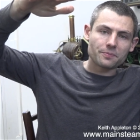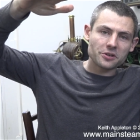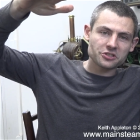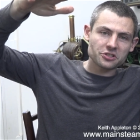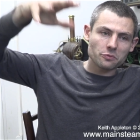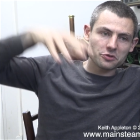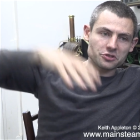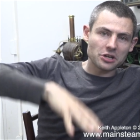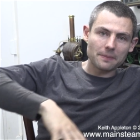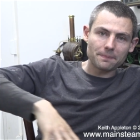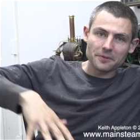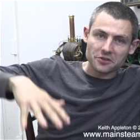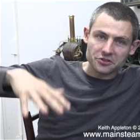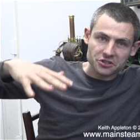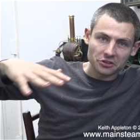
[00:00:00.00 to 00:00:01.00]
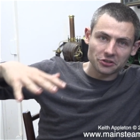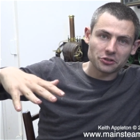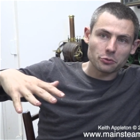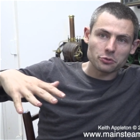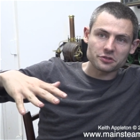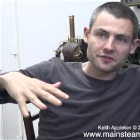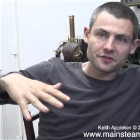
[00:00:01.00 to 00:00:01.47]
the piston was up and the
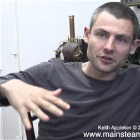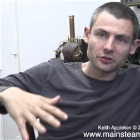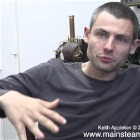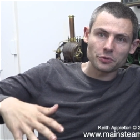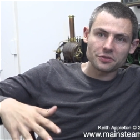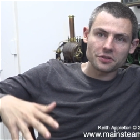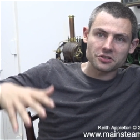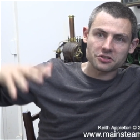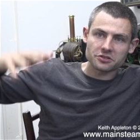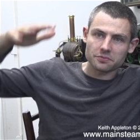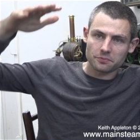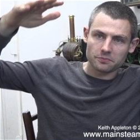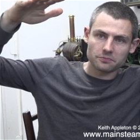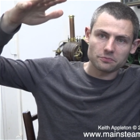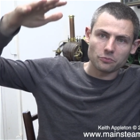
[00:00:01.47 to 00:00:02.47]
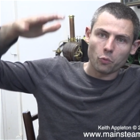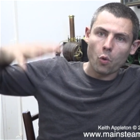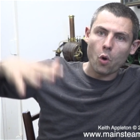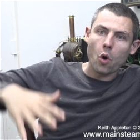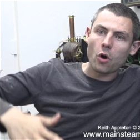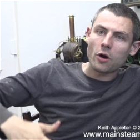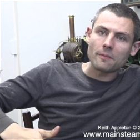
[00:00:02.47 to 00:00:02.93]
cylinder was filled with this
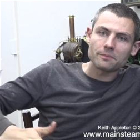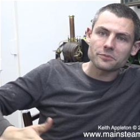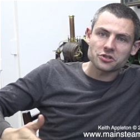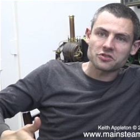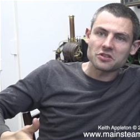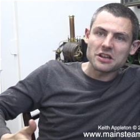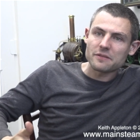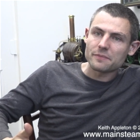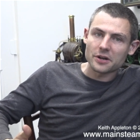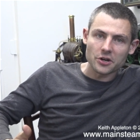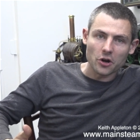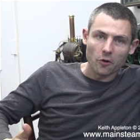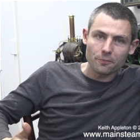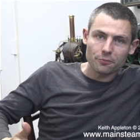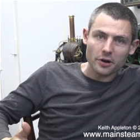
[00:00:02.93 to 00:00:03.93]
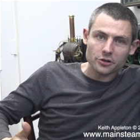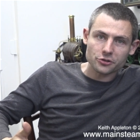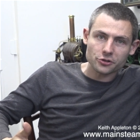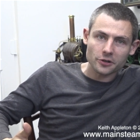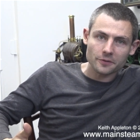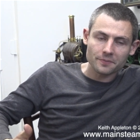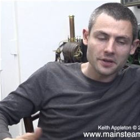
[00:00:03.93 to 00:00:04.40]
warm steam at no
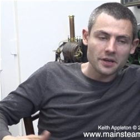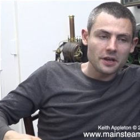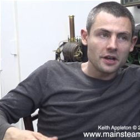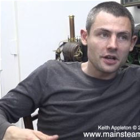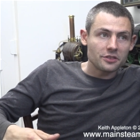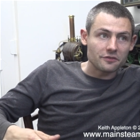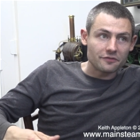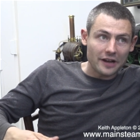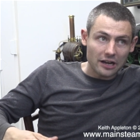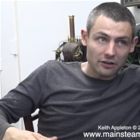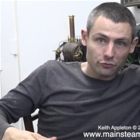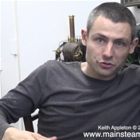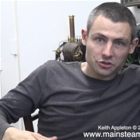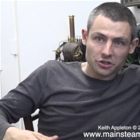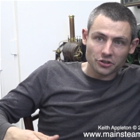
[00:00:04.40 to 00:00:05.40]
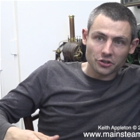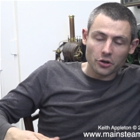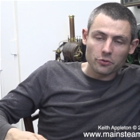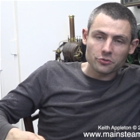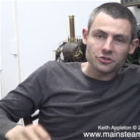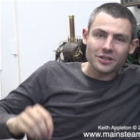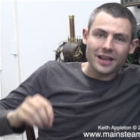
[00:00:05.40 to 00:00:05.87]
pressure, the valve was
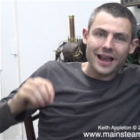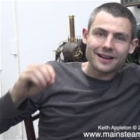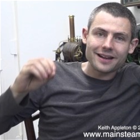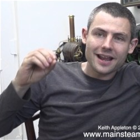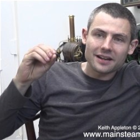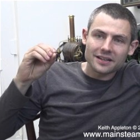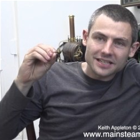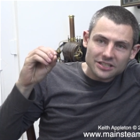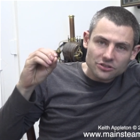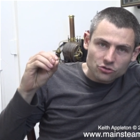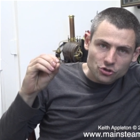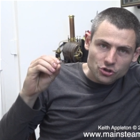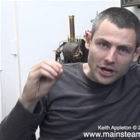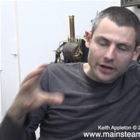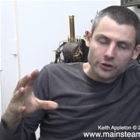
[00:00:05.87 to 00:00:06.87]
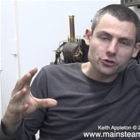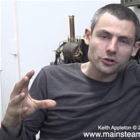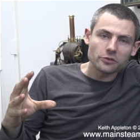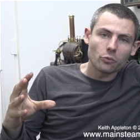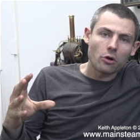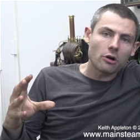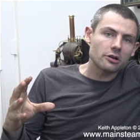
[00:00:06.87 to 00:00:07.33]
closed and an
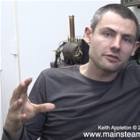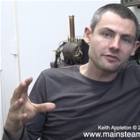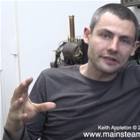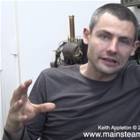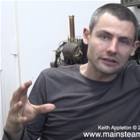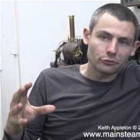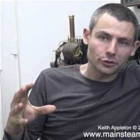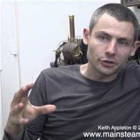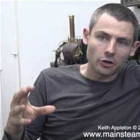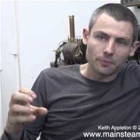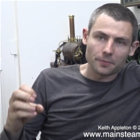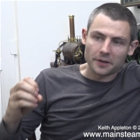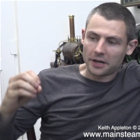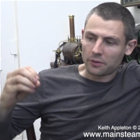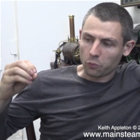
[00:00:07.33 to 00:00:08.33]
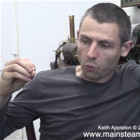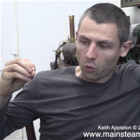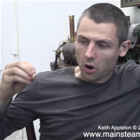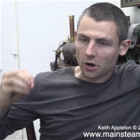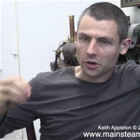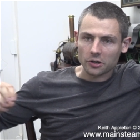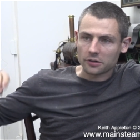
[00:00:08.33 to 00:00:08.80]
injection water valve would open, and
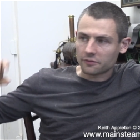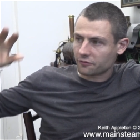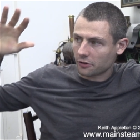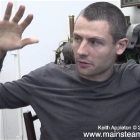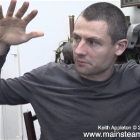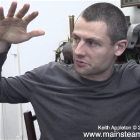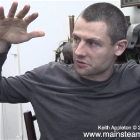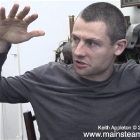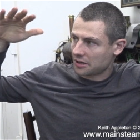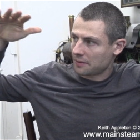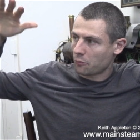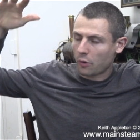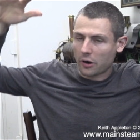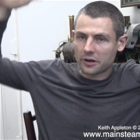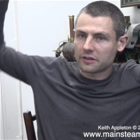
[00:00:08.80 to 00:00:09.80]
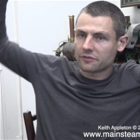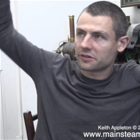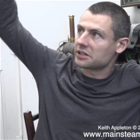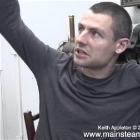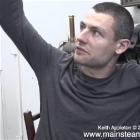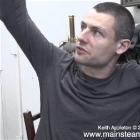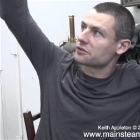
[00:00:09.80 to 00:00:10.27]
water from somewhere,
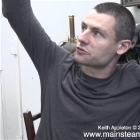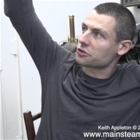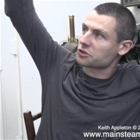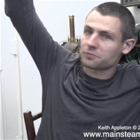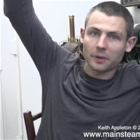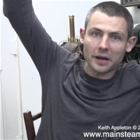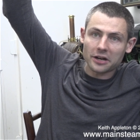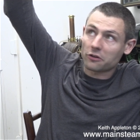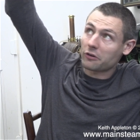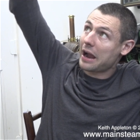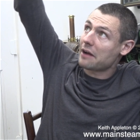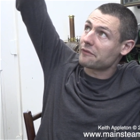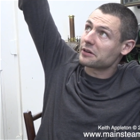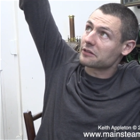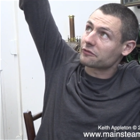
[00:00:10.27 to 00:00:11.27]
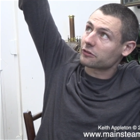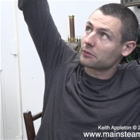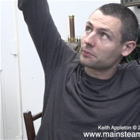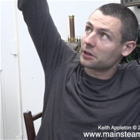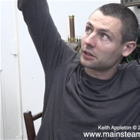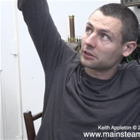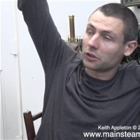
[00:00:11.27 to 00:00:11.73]
even just by gravity
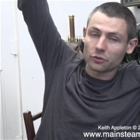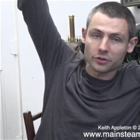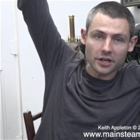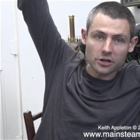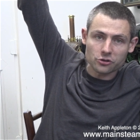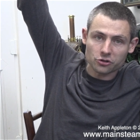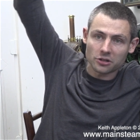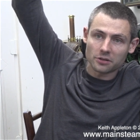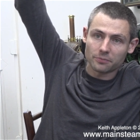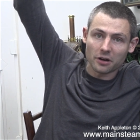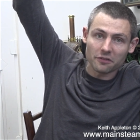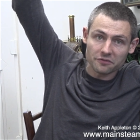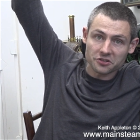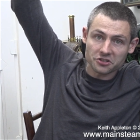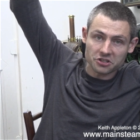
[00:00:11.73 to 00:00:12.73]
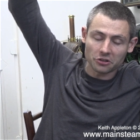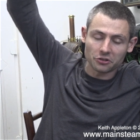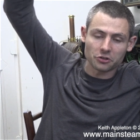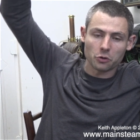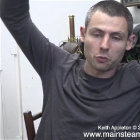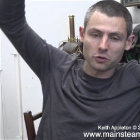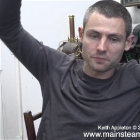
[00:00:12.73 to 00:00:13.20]
from a location above the
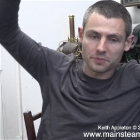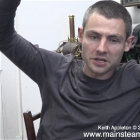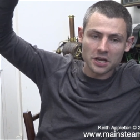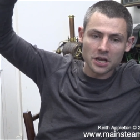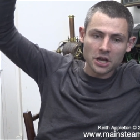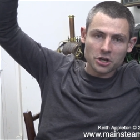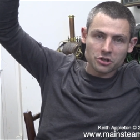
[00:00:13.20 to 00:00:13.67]
cylinder, would be